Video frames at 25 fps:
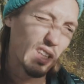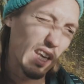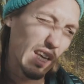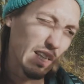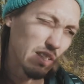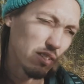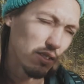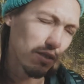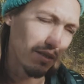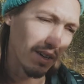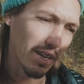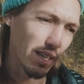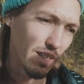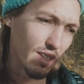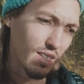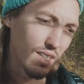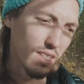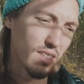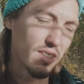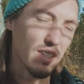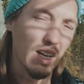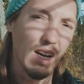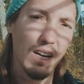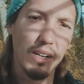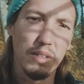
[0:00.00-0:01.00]
get your
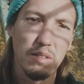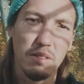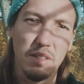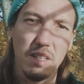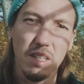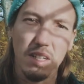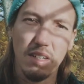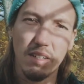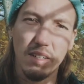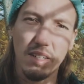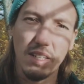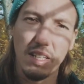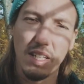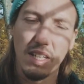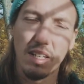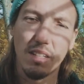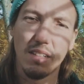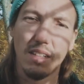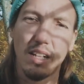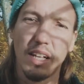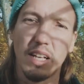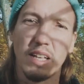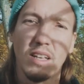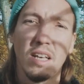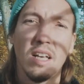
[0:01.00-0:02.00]
ideas out there and
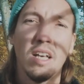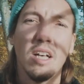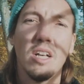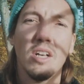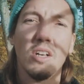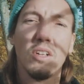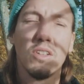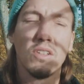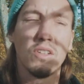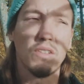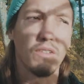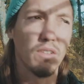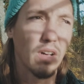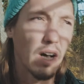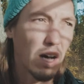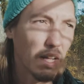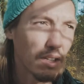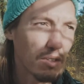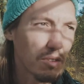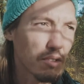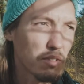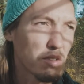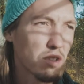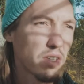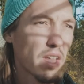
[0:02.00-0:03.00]
then like
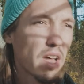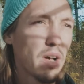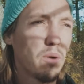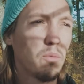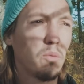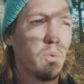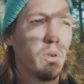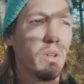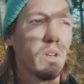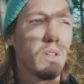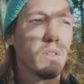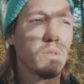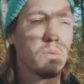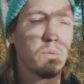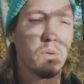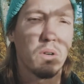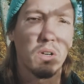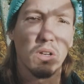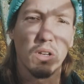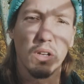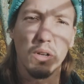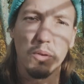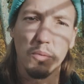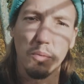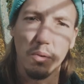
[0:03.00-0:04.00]
understand what is
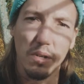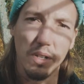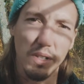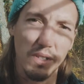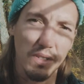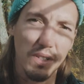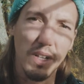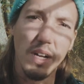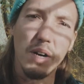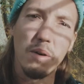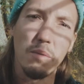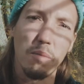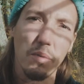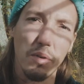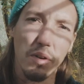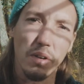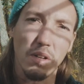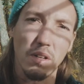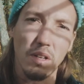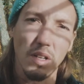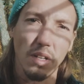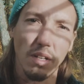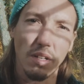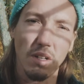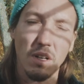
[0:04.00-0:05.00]
working, what is not
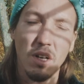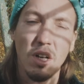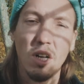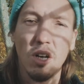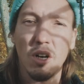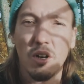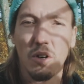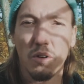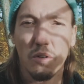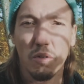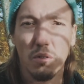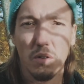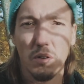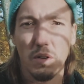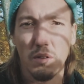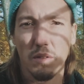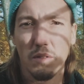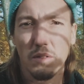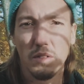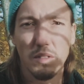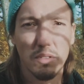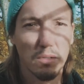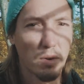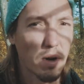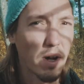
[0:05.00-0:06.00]
working, or
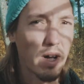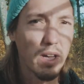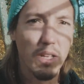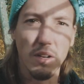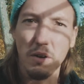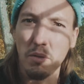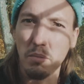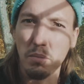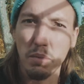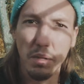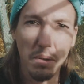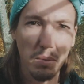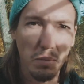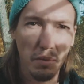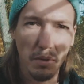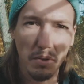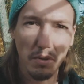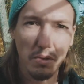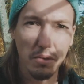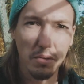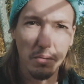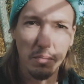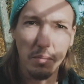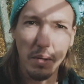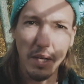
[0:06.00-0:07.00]
try it on
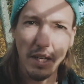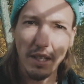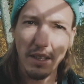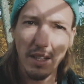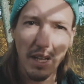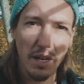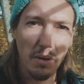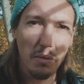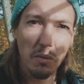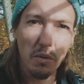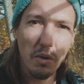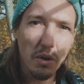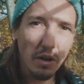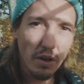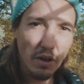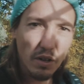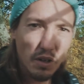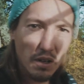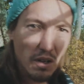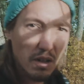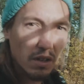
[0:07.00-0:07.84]
people to make that work.